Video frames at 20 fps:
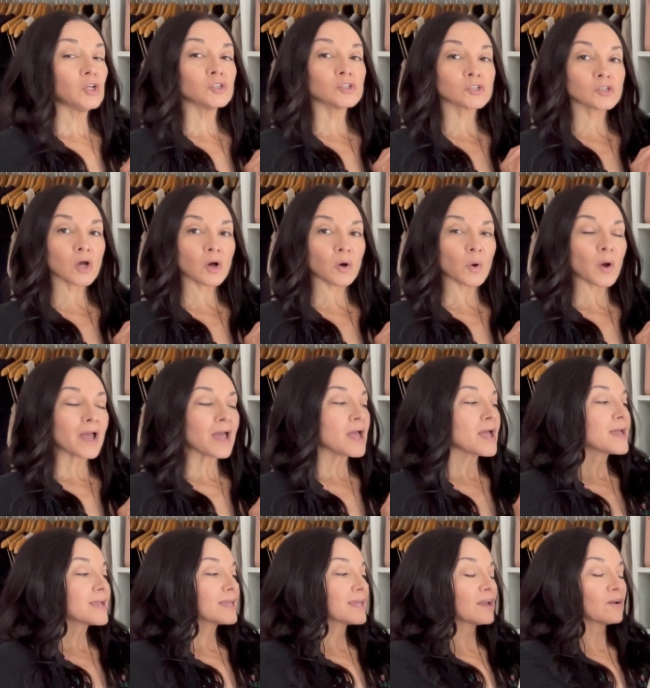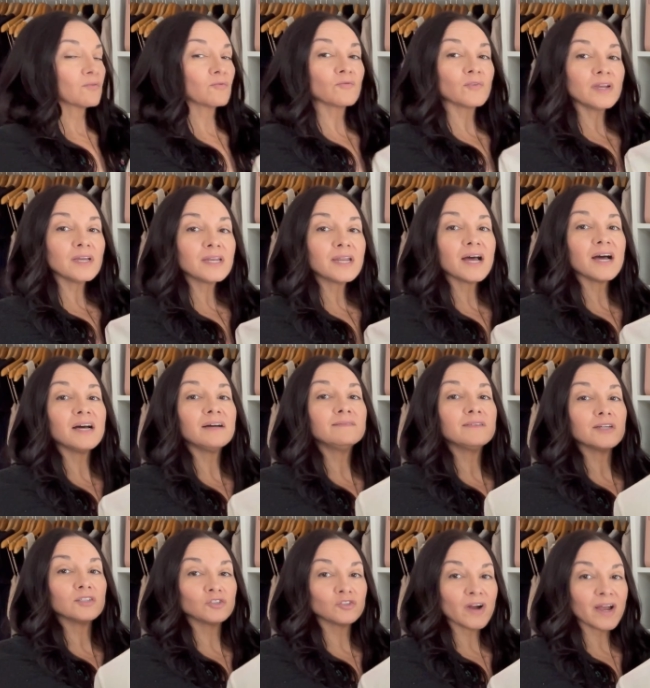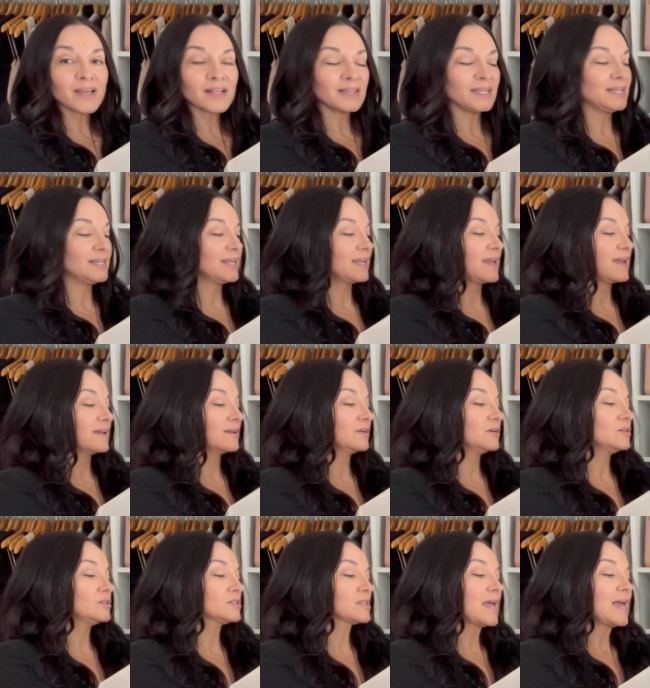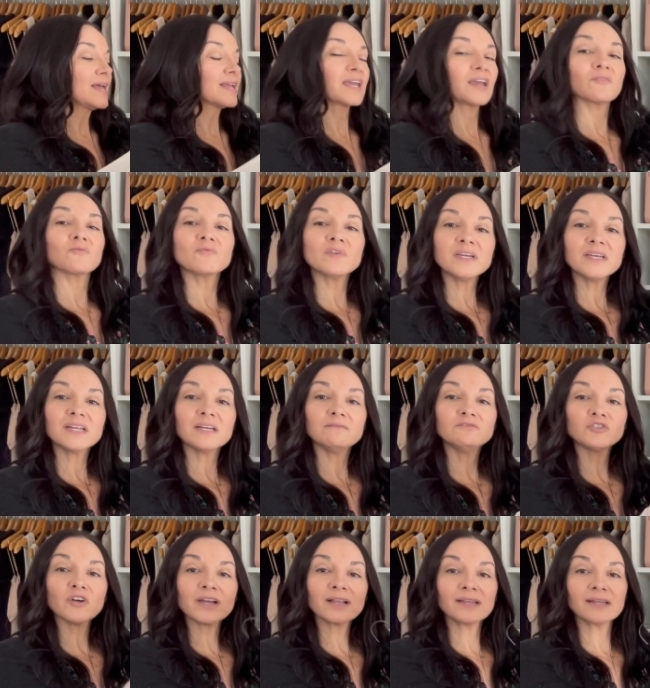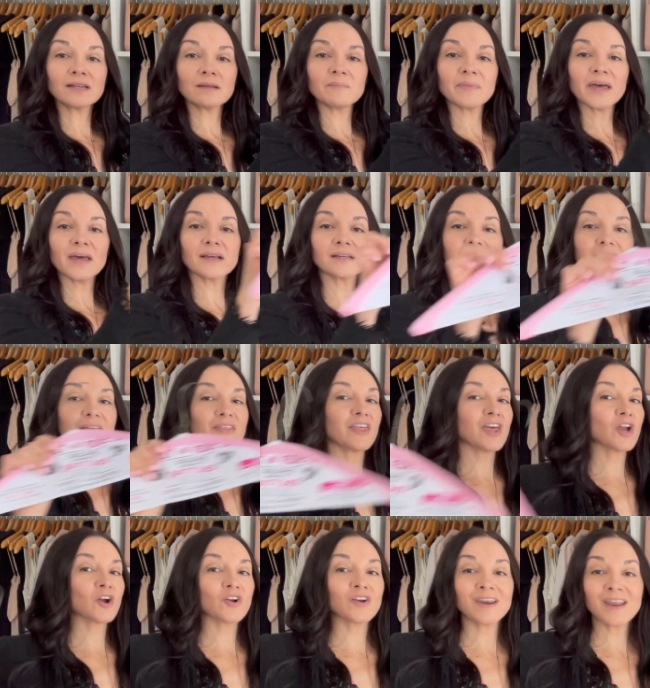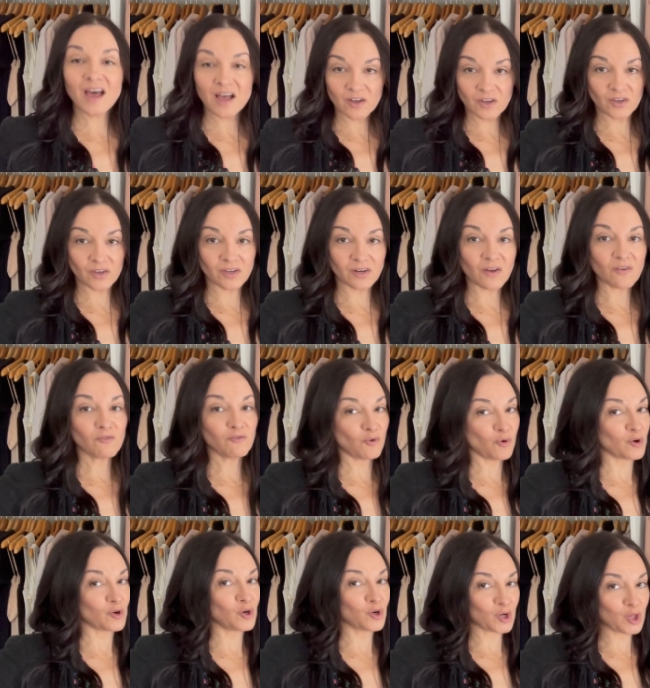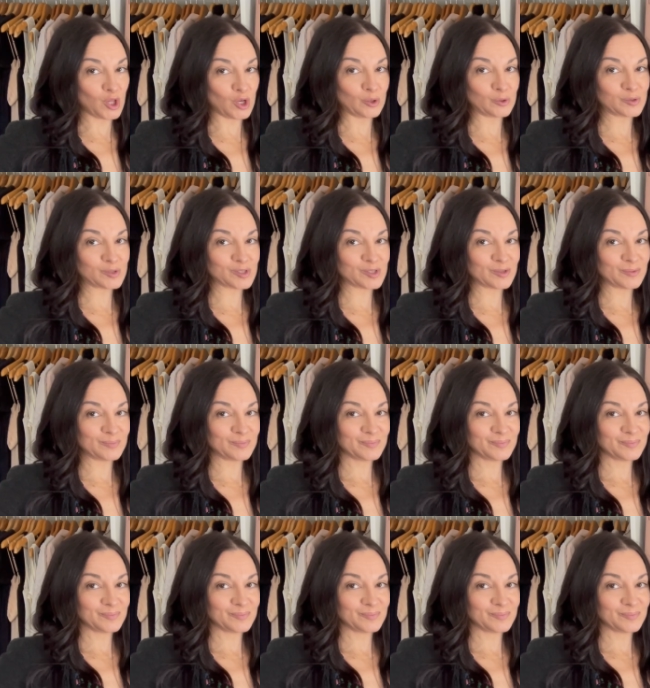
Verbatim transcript: So get rid of dry cleaning hangers, get rid of dry cleaning bags. They are not good for your clothes.